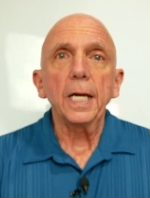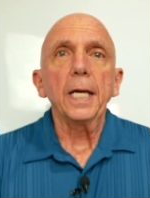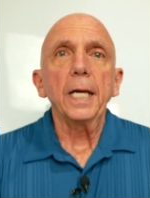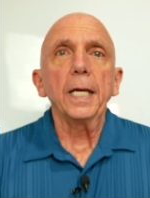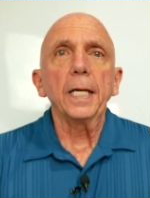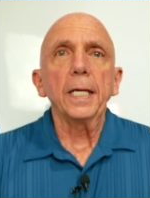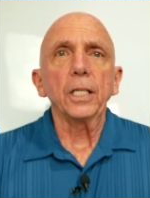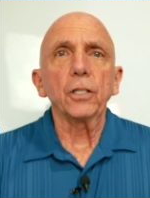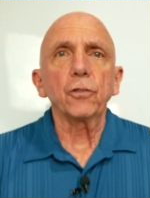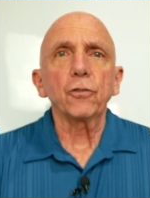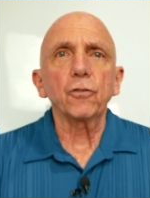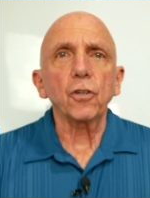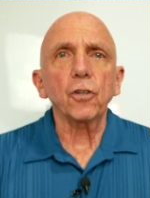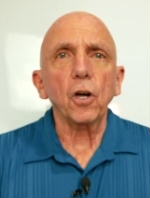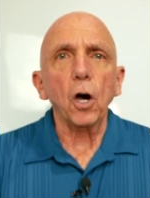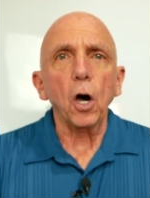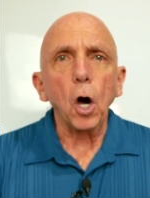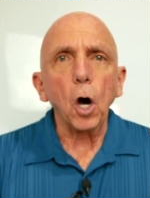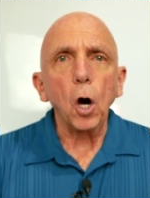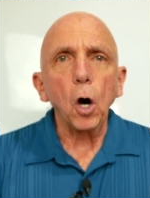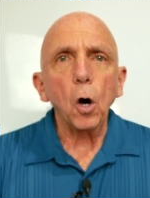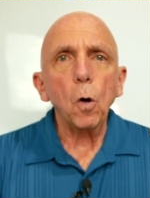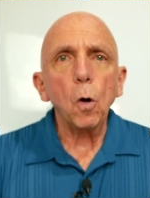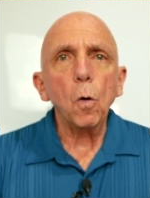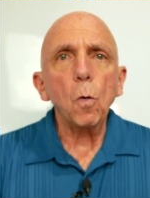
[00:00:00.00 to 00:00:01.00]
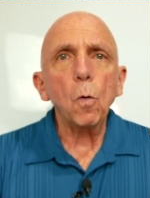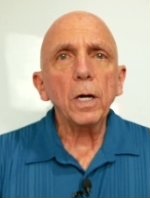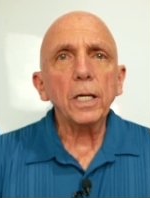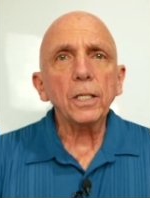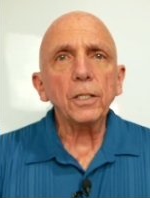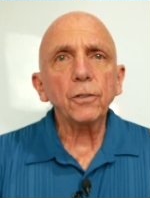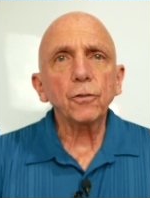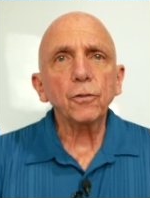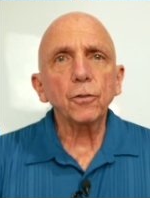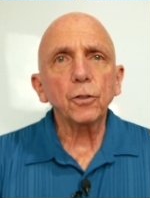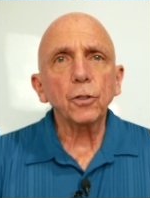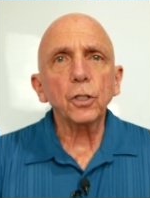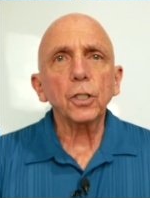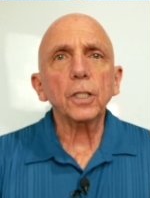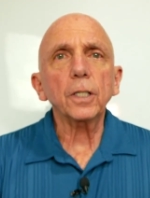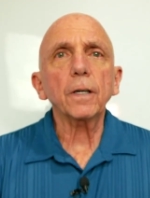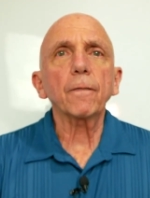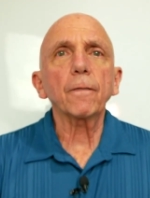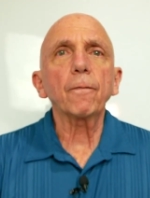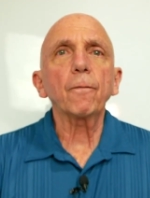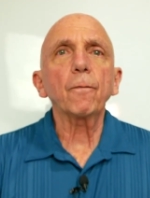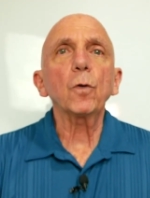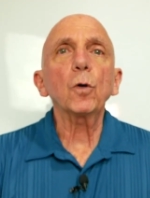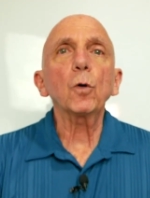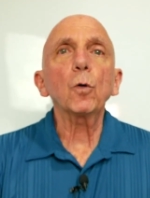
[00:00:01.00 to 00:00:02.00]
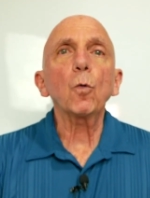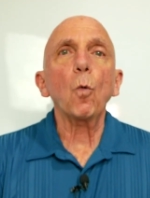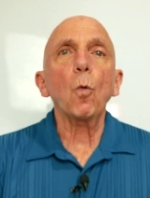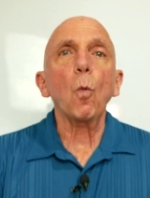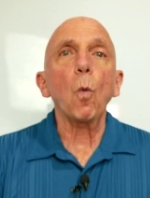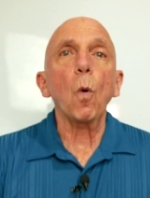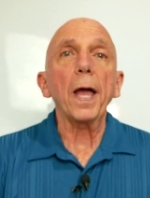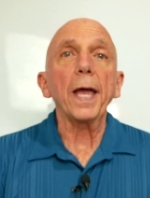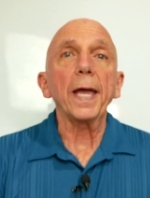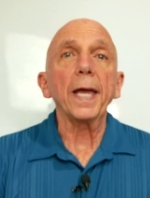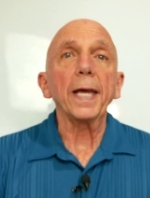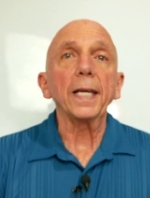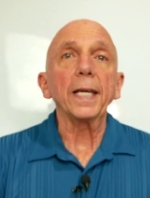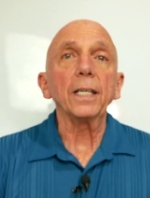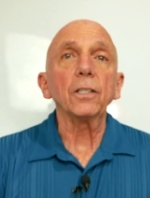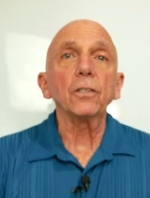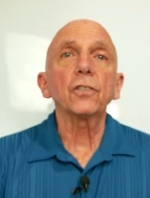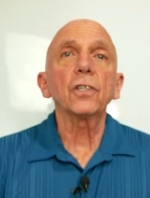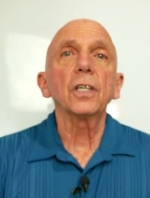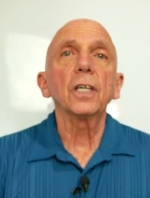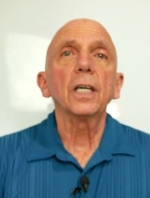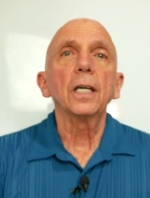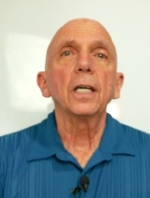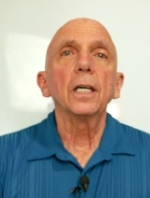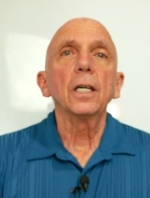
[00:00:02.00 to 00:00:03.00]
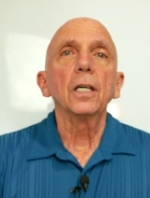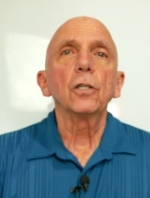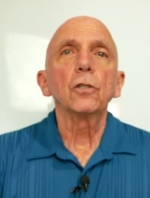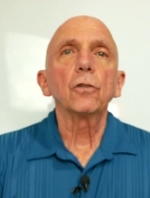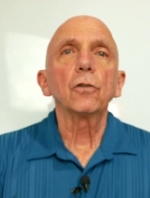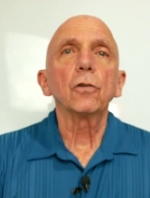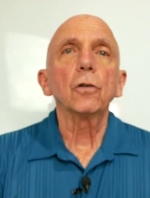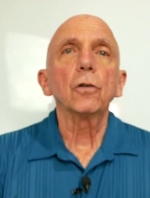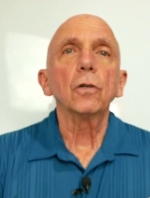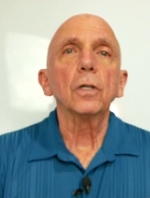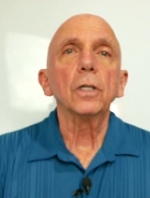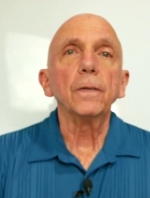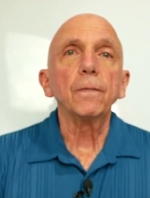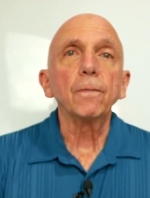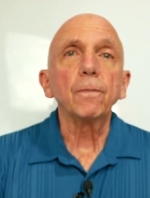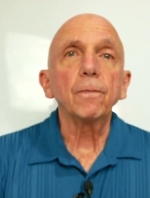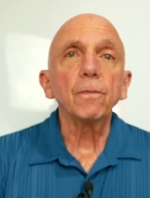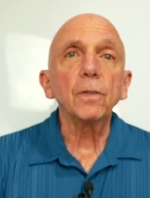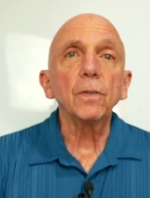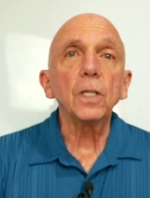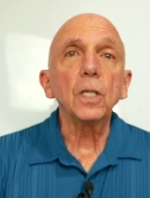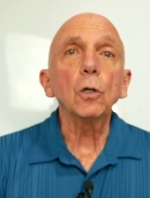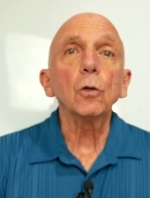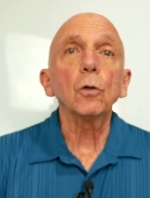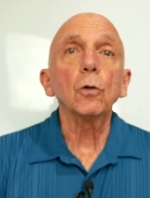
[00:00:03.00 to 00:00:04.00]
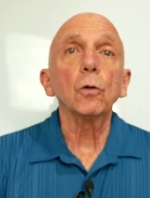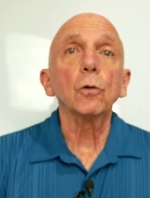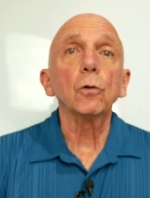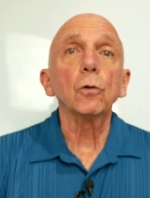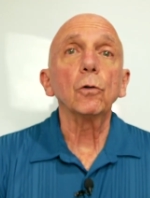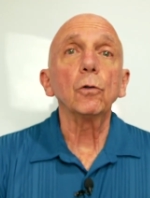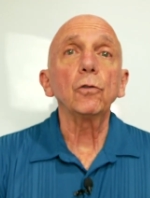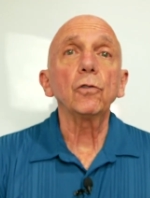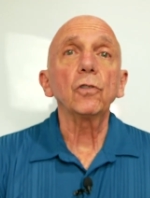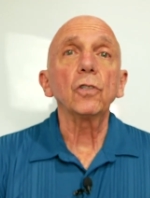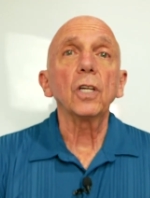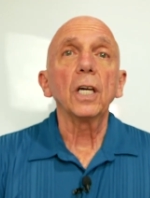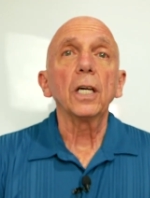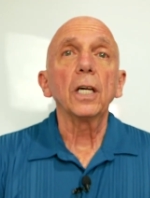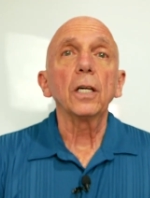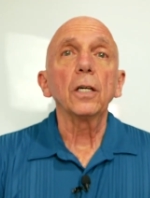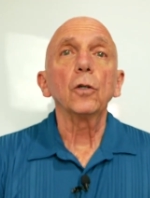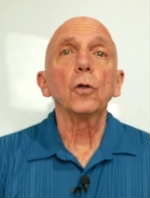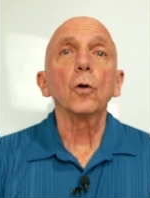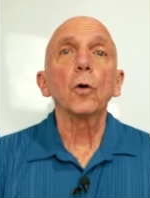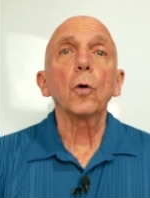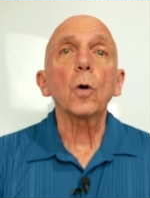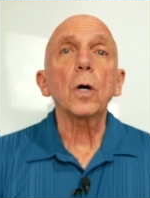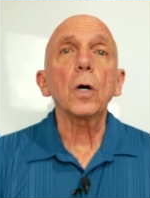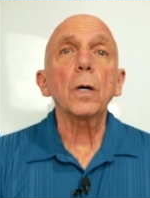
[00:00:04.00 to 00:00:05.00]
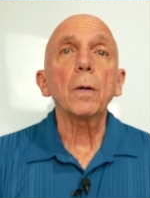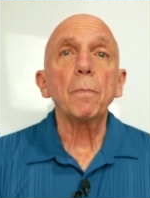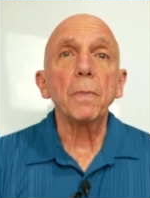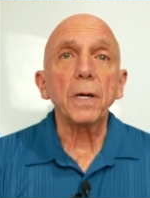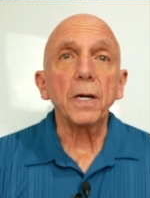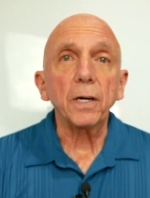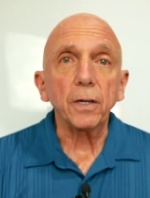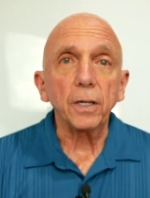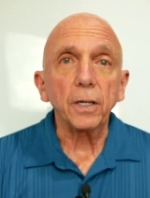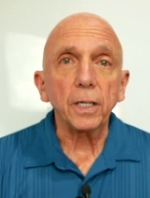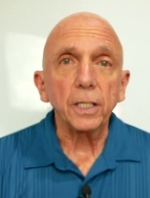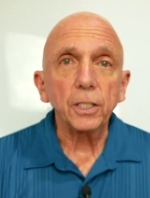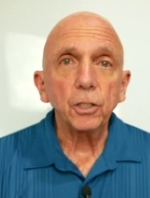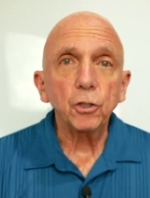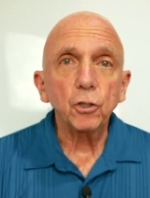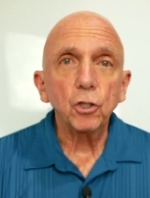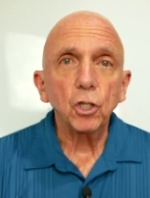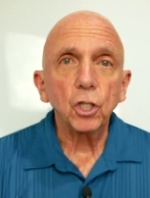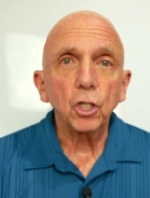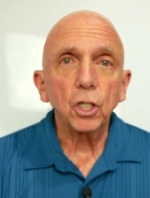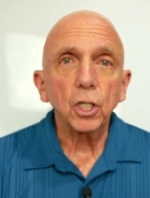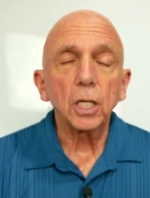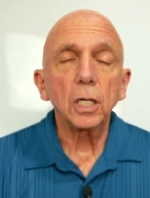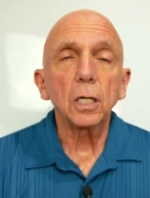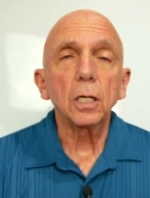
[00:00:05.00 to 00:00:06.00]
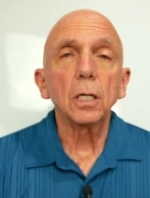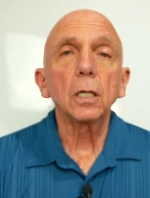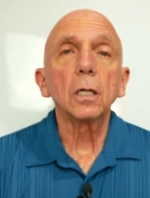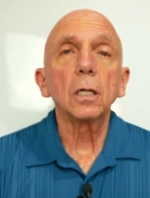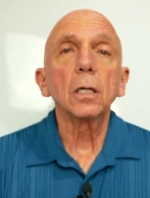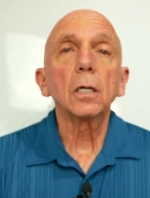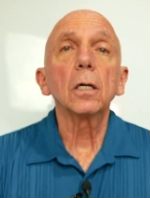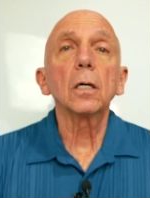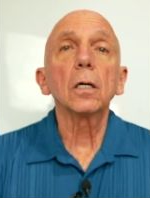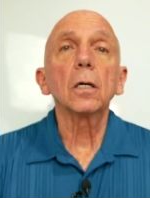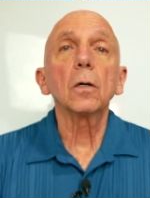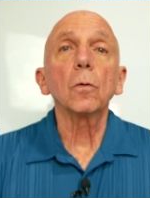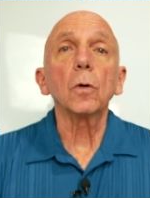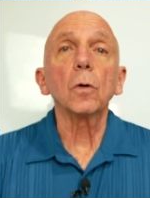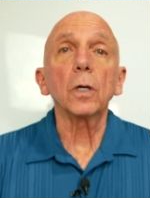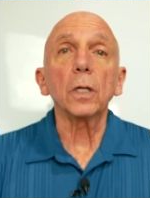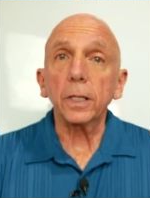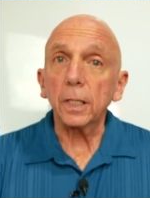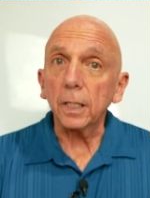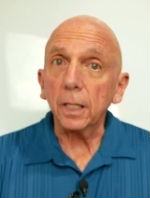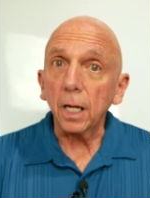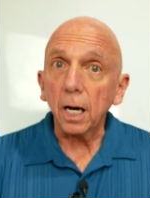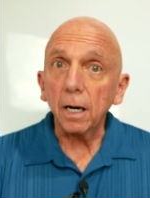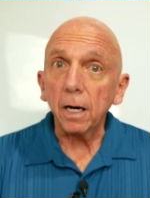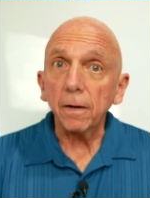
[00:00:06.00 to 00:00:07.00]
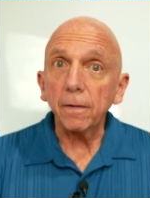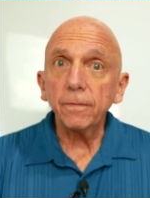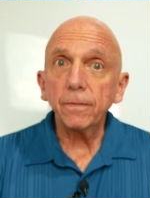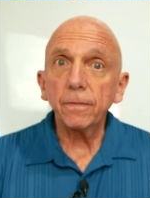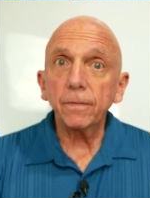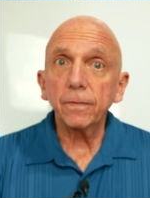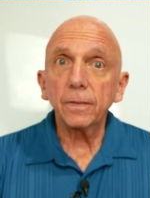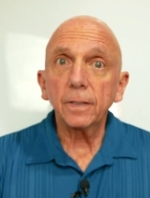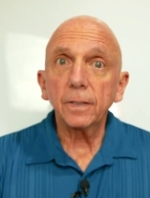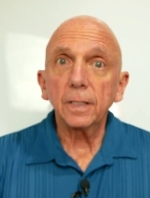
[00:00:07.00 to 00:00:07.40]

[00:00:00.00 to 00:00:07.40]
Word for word: is to always look for ways to infuse your marriage with love.